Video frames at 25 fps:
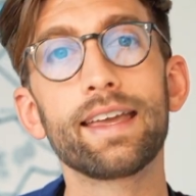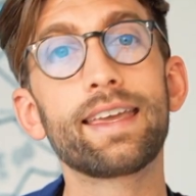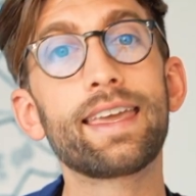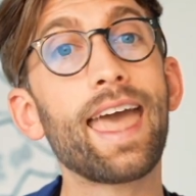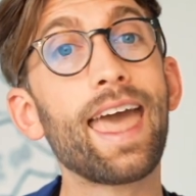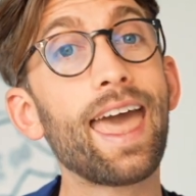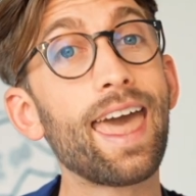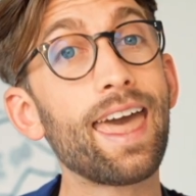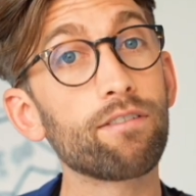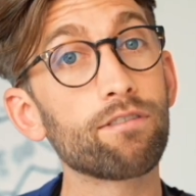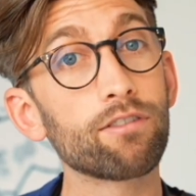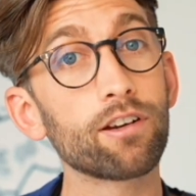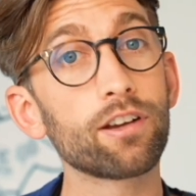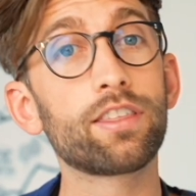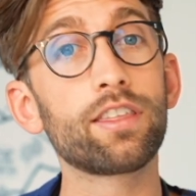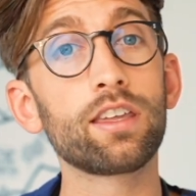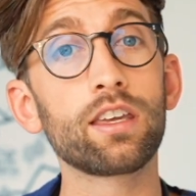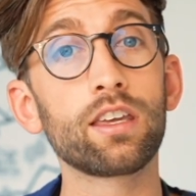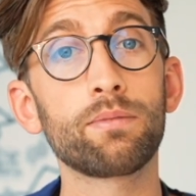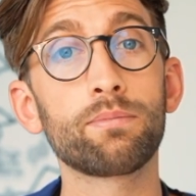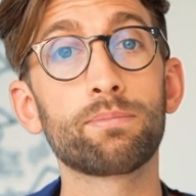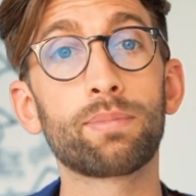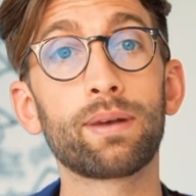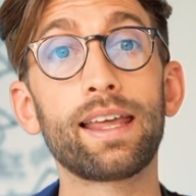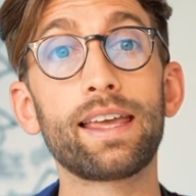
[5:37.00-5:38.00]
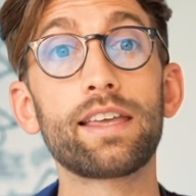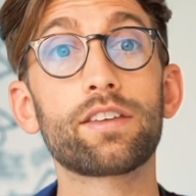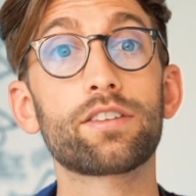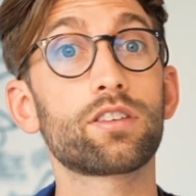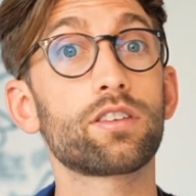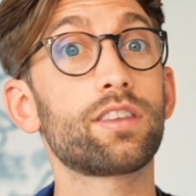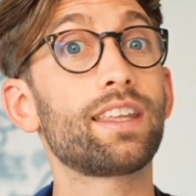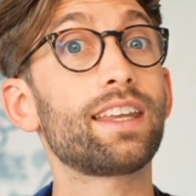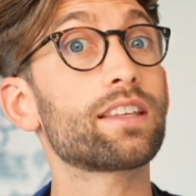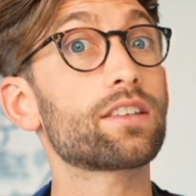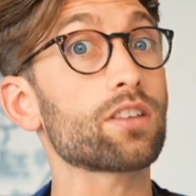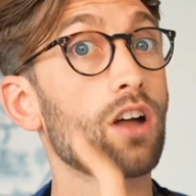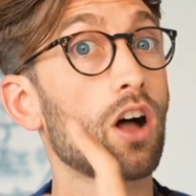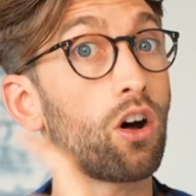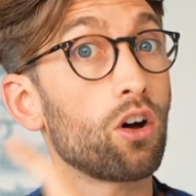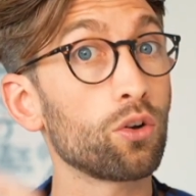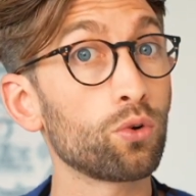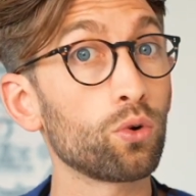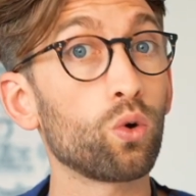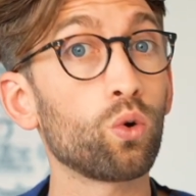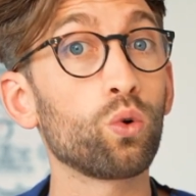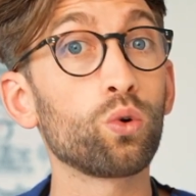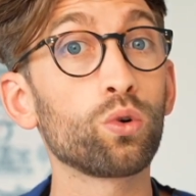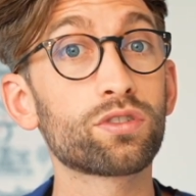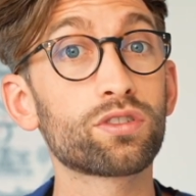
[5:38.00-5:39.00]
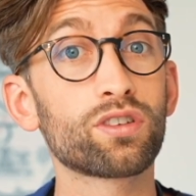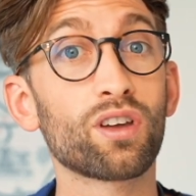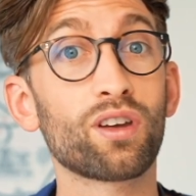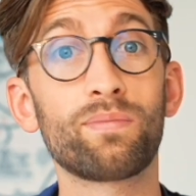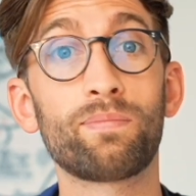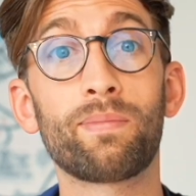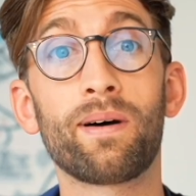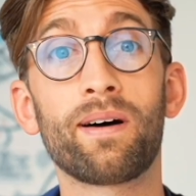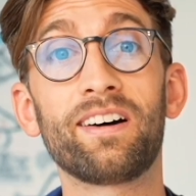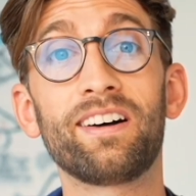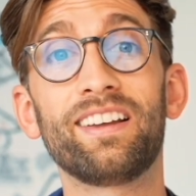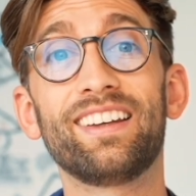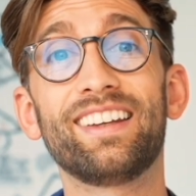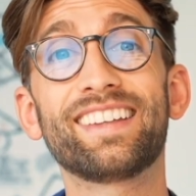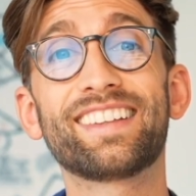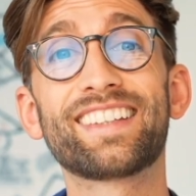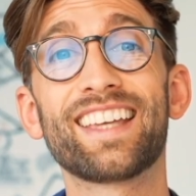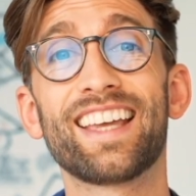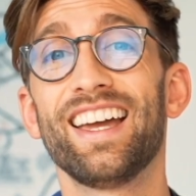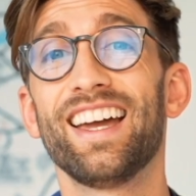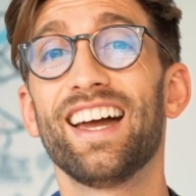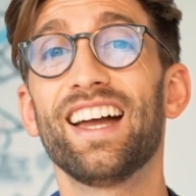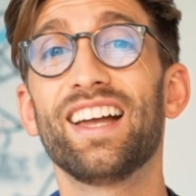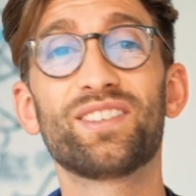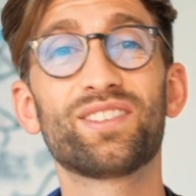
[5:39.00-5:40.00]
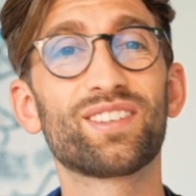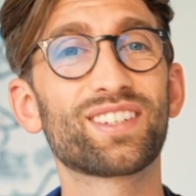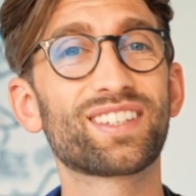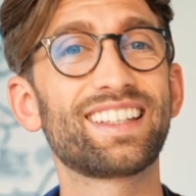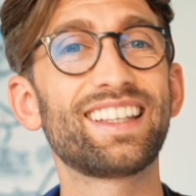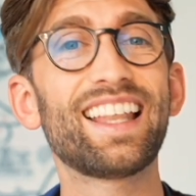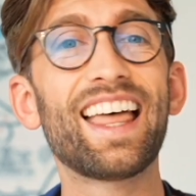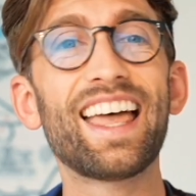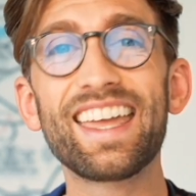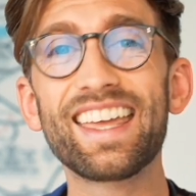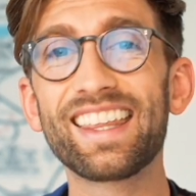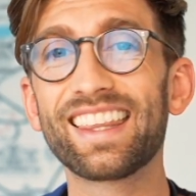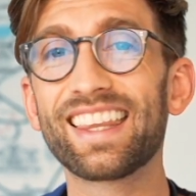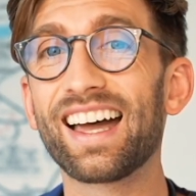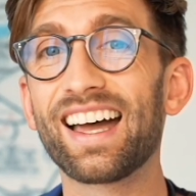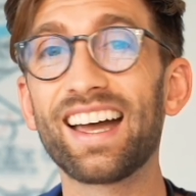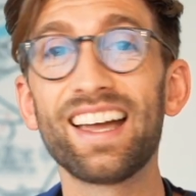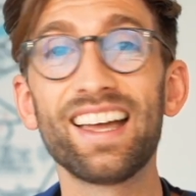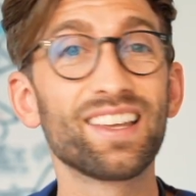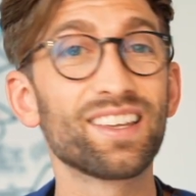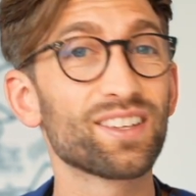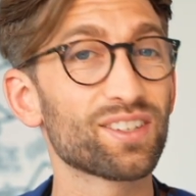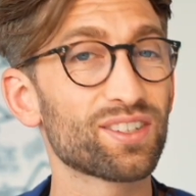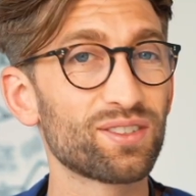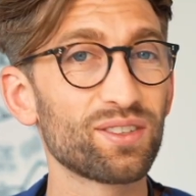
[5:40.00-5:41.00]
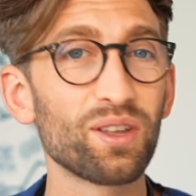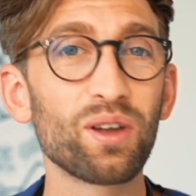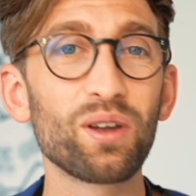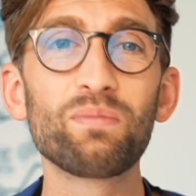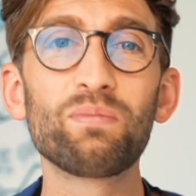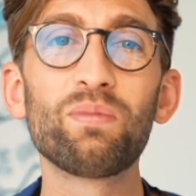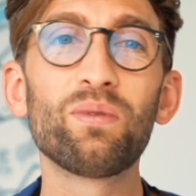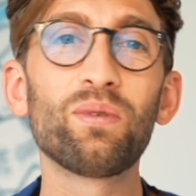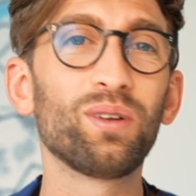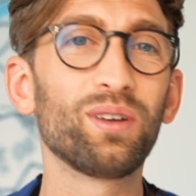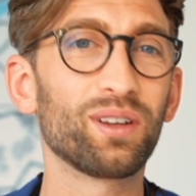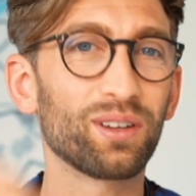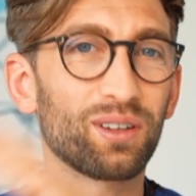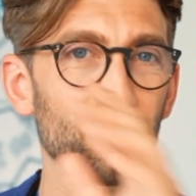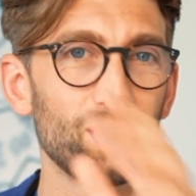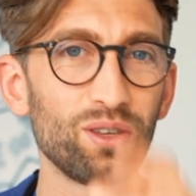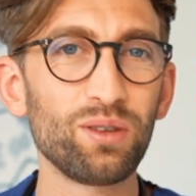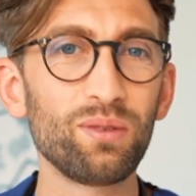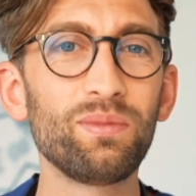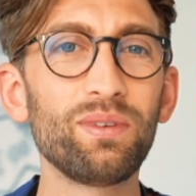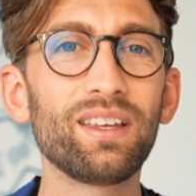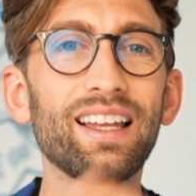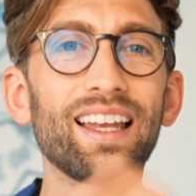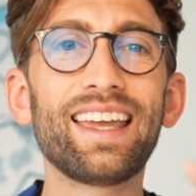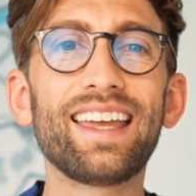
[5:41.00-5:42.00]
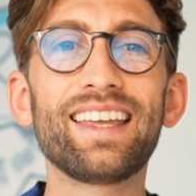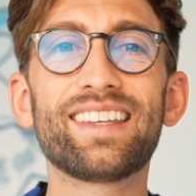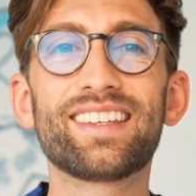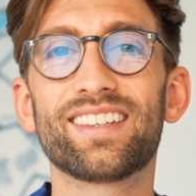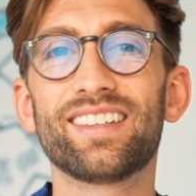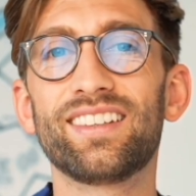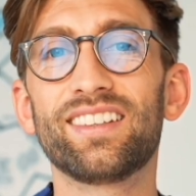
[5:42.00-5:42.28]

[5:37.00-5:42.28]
get everything in place so that it's on autopilot and just letting that snowball accumulate.